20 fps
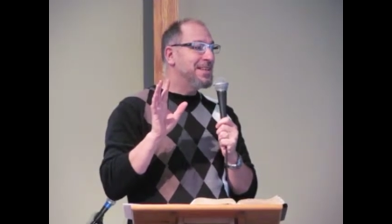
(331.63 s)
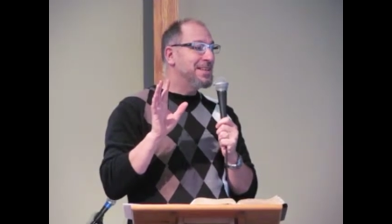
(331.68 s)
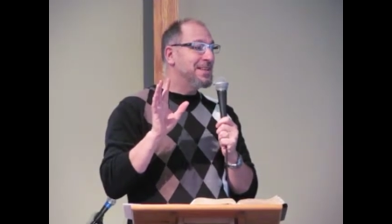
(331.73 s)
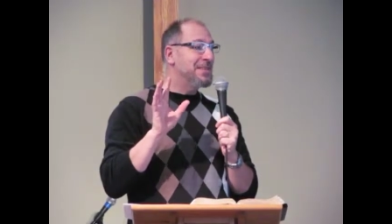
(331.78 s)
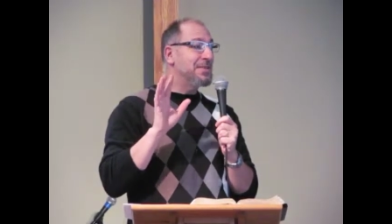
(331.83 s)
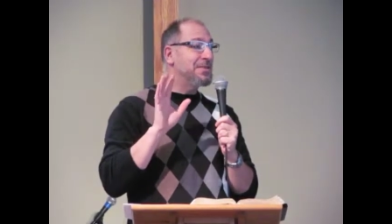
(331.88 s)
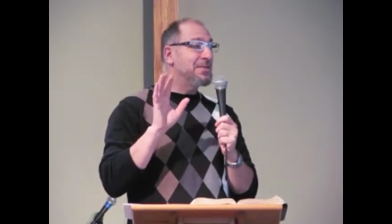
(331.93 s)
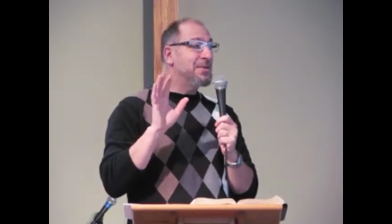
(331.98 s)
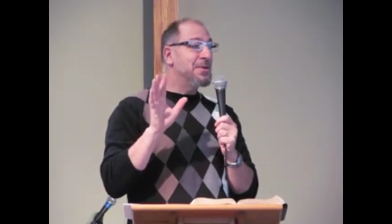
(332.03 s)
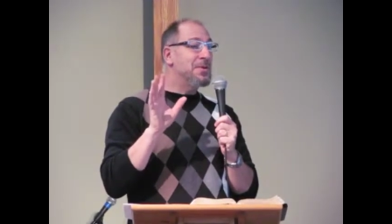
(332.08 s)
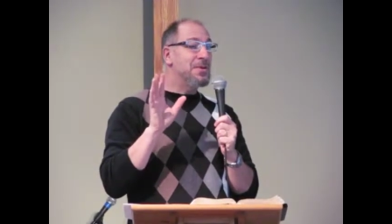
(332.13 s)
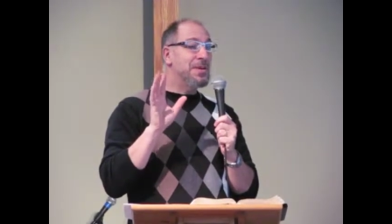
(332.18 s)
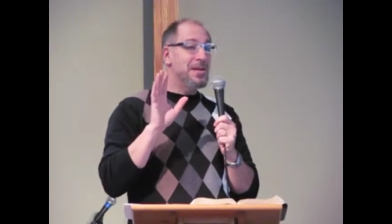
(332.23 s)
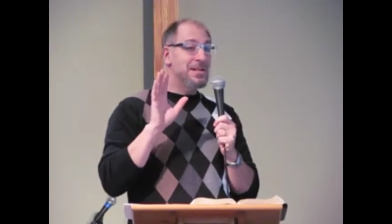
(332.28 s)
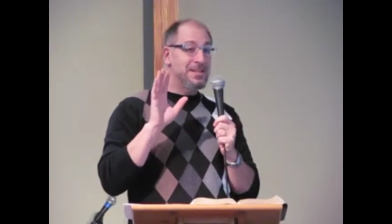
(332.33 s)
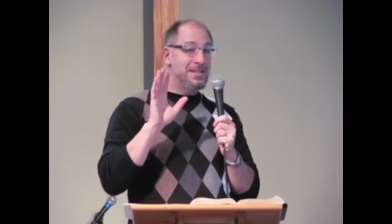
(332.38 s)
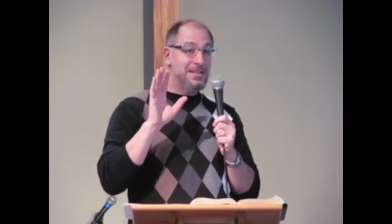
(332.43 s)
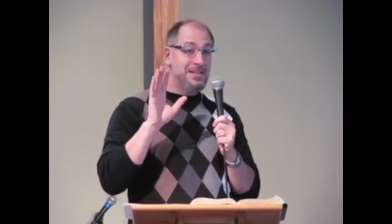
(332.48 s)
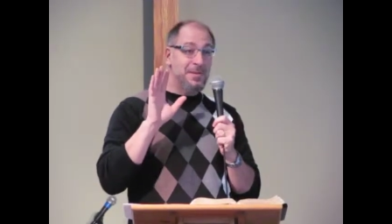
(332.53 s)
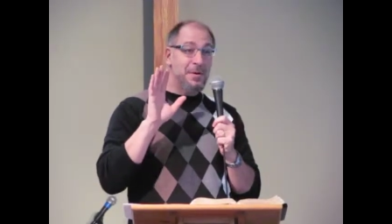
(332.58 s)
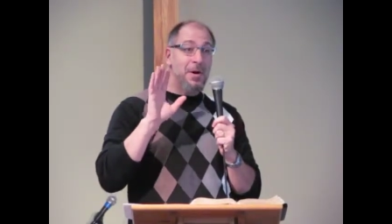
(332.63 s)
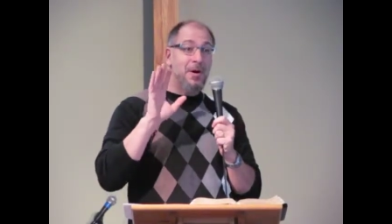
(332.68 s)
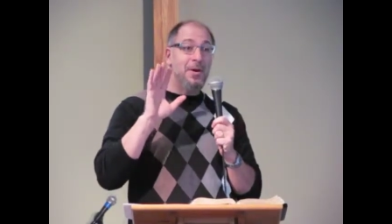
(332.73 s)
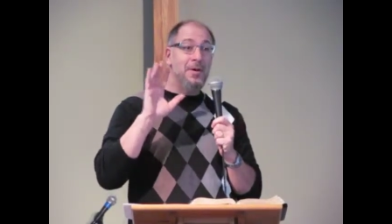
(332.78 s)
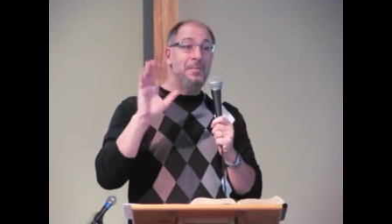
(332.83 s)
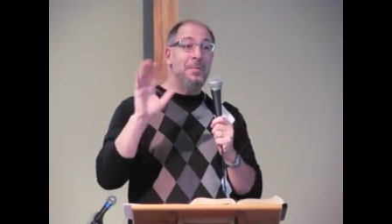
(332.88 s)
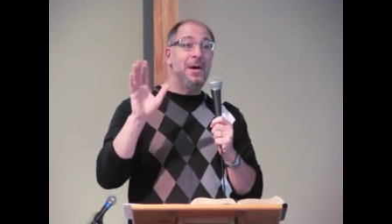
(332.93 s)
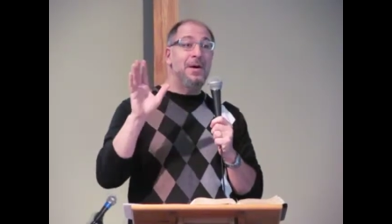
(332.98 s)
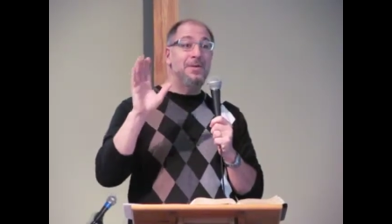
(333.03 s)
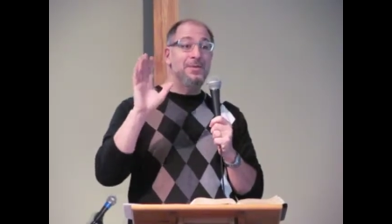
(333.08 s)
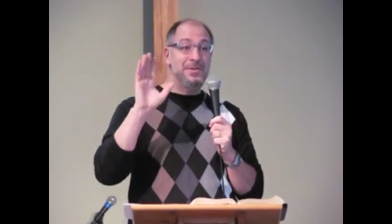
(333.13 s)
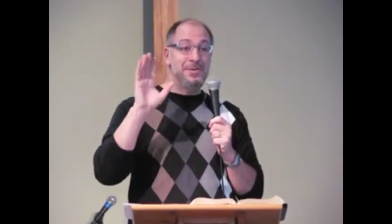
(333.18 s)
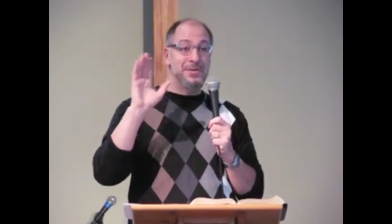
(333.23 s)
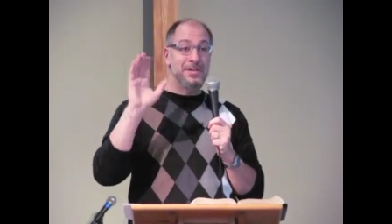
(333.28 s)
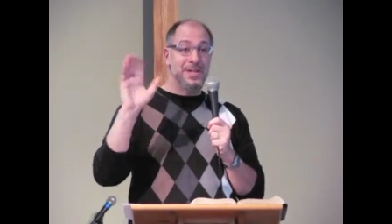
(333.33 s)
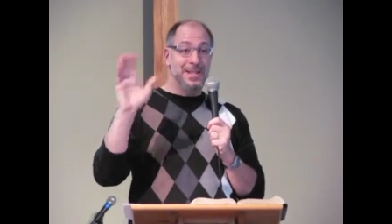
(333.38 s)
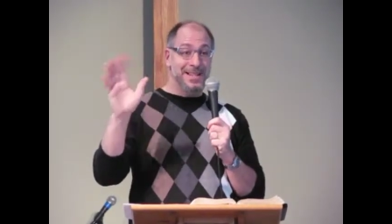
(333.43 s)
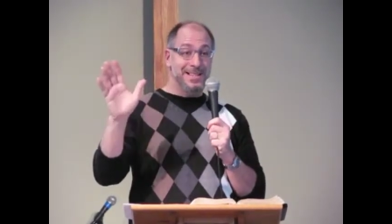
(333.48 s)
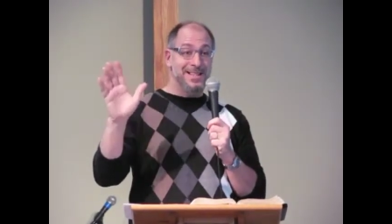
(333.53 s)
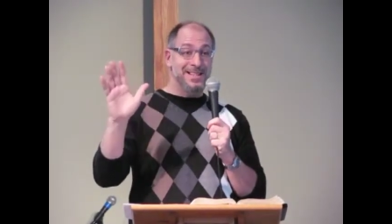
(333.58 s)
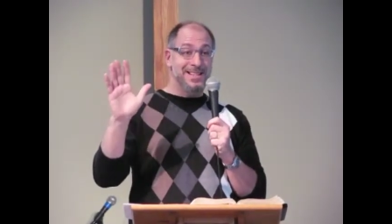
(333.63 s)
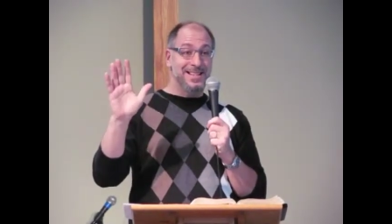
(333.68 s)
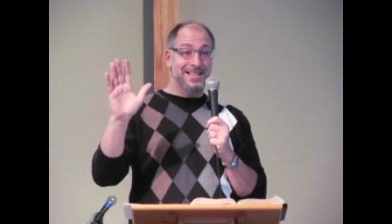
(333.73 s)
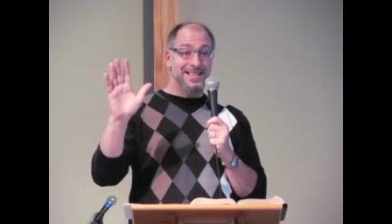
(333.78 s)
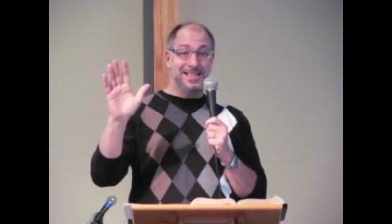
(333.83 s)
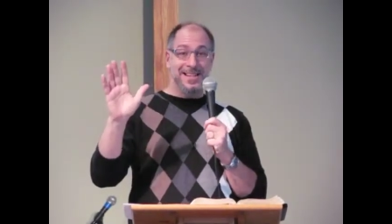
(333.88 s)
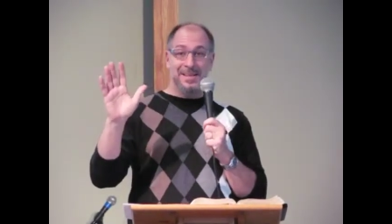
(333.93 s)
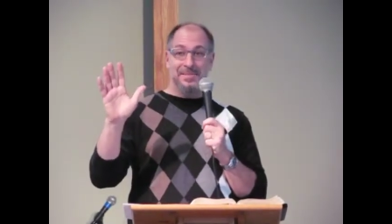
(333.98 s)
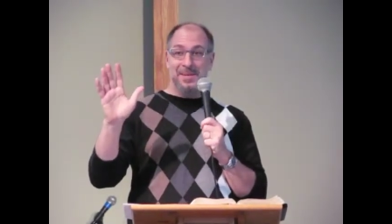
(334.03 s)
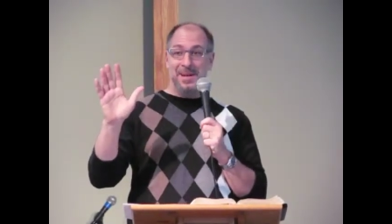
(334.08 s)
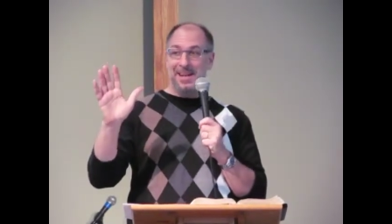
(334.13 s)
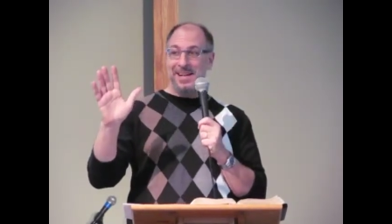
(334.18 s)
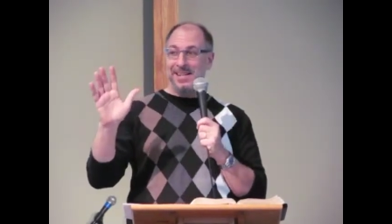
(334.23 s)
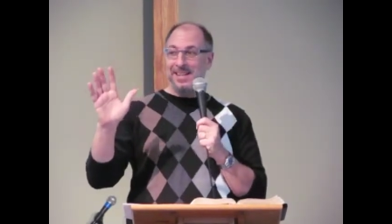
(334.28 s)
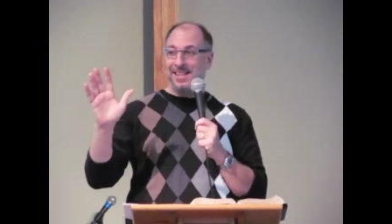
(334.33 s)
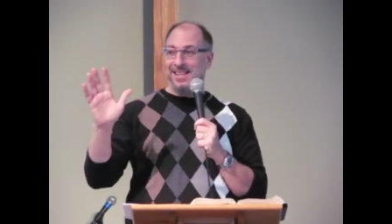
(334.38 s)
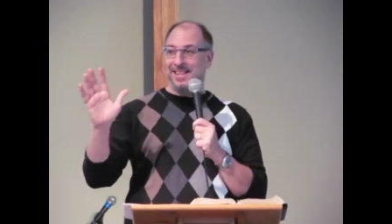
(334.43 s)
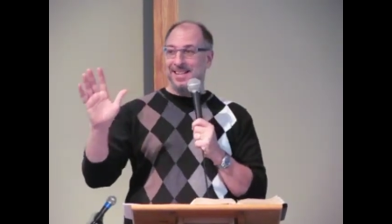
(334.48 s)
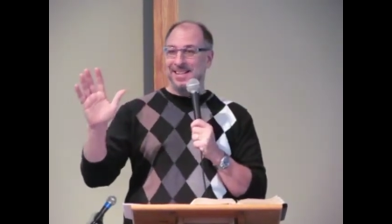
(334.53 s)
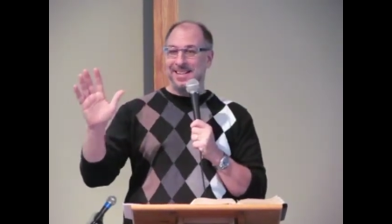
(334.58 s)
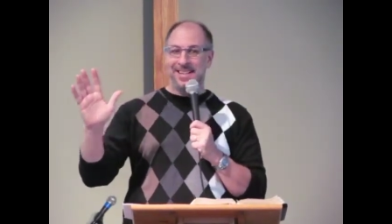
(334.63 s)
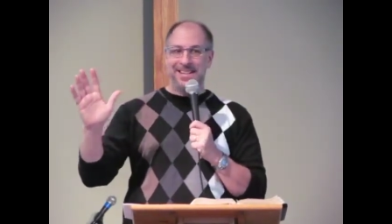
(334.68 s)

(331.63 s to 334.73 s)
They'll know that it's all about Jesus. Amen?